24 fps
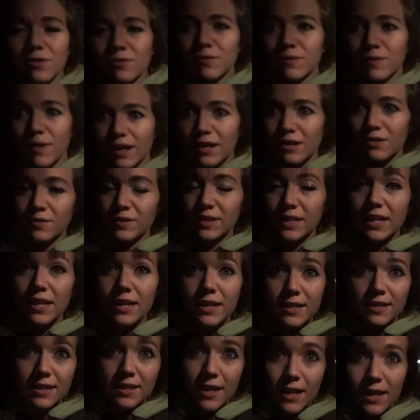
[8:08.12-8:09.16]
don't. I don't see
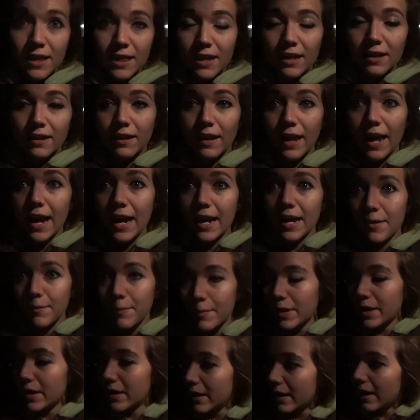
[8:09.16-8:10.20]
it as anything
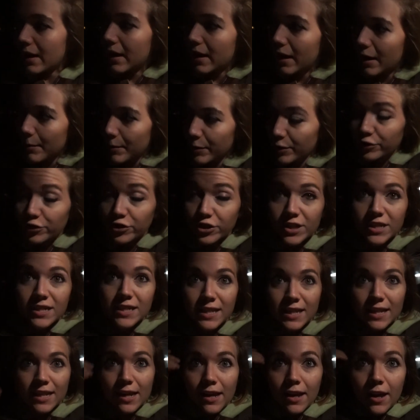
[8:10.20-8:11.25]
lame um, or
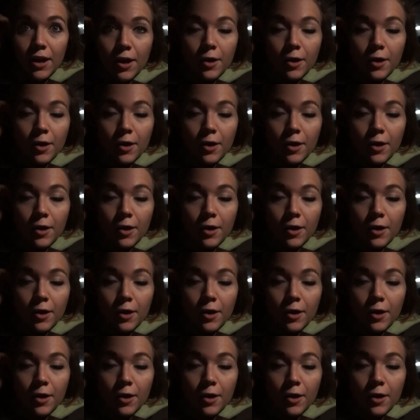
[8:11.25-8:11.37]
cheesy